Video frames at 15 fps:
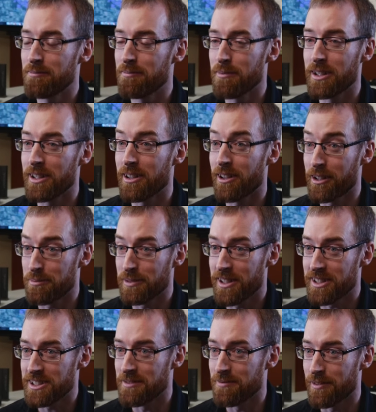million dollar
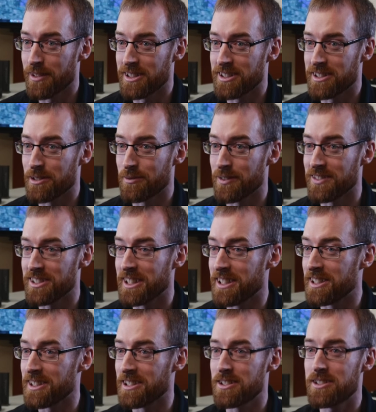plus invoices, as we've seen
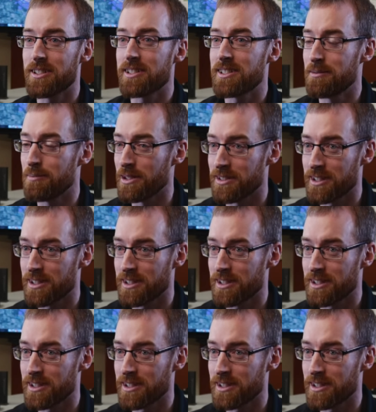these construction bills